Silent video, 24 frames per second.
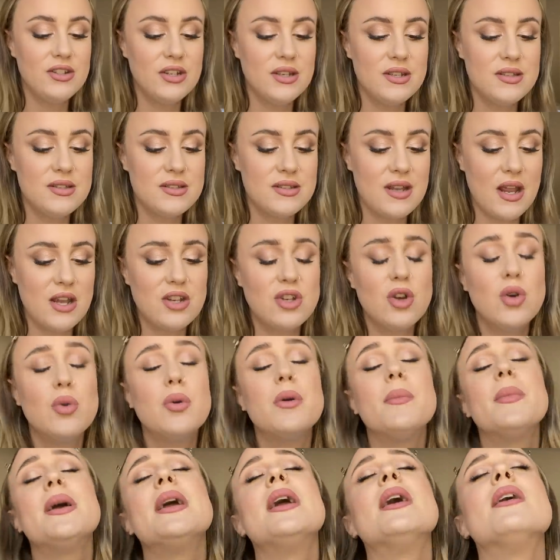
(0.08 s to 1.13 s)
just, I don't
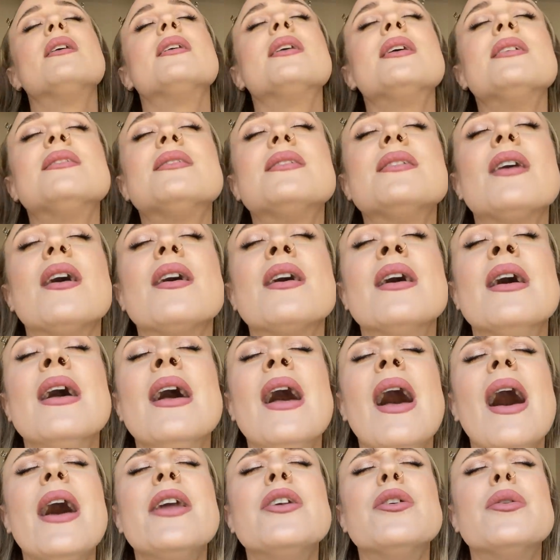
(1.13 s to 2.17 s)
want my hair to get stuck.
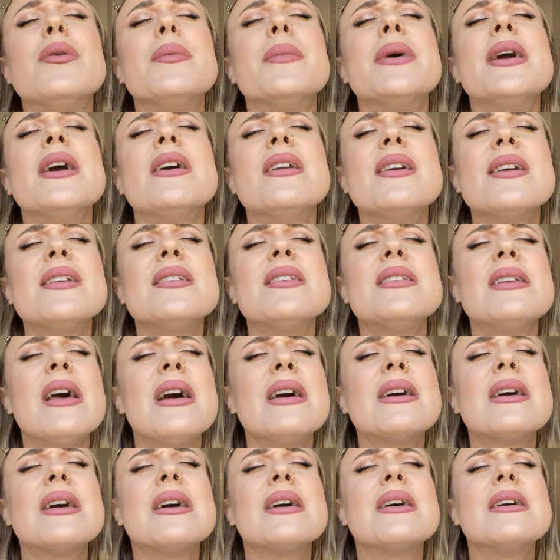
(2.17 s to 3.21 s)
I don't want my hair to get
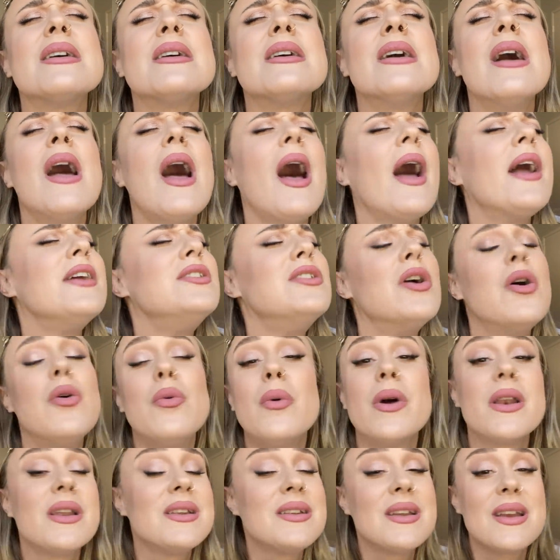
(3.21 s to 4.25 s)
stuck. I don't
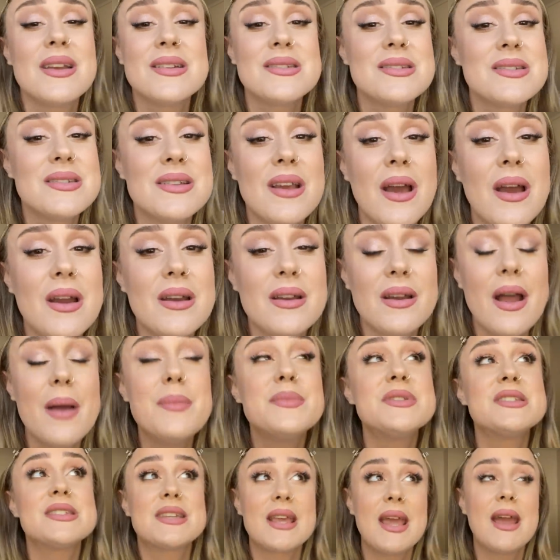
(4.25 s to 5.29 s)
want it to get stuck.
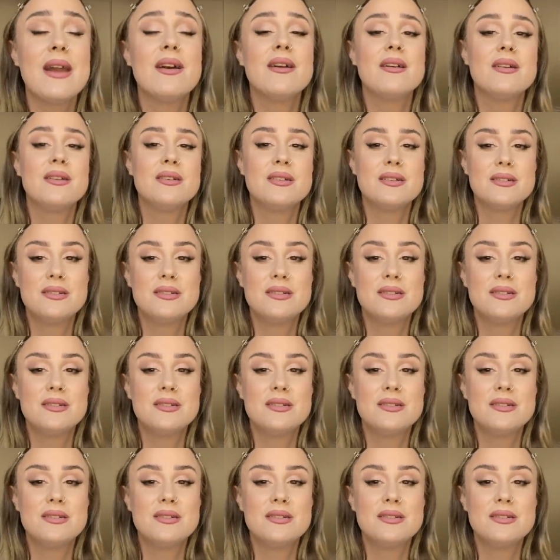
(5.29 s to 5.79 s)
I'm scared.